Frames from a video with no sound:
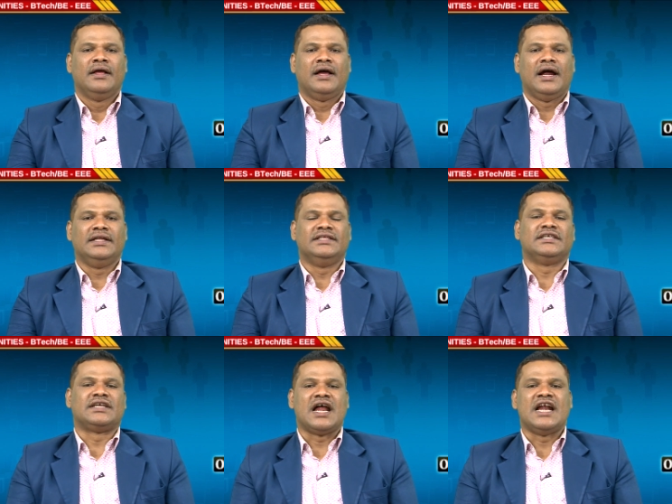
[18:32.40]
and this is a
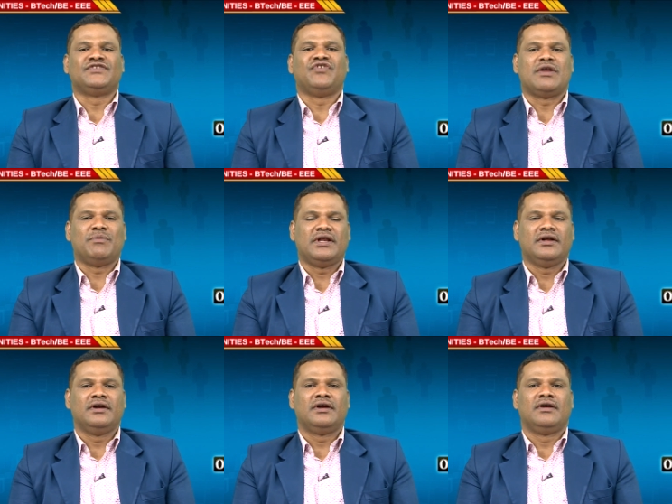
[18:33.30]
transformer
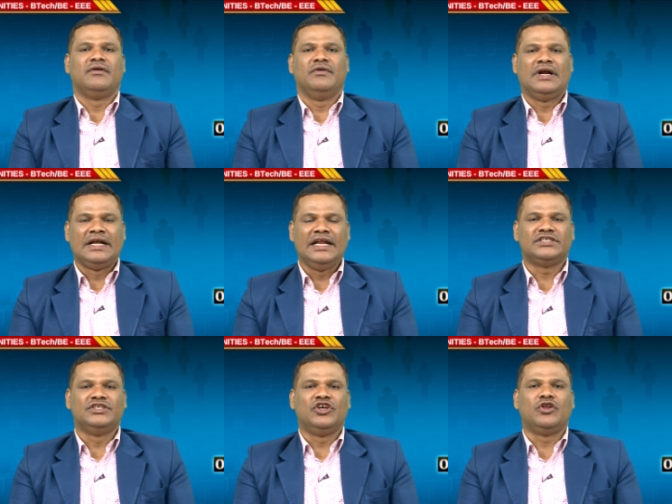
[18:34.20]
at
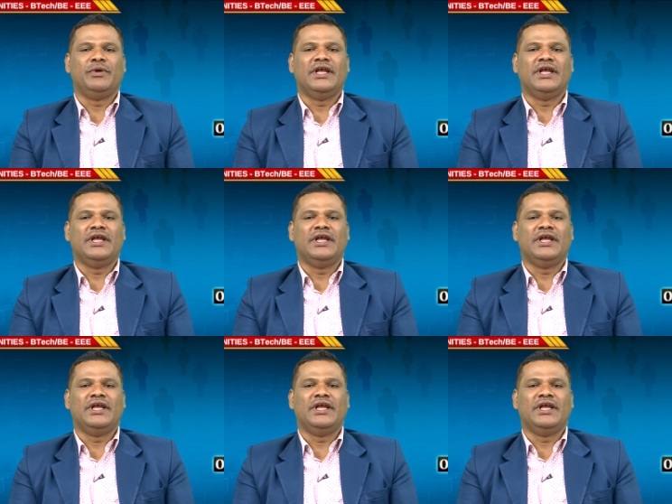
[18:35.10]
least need to be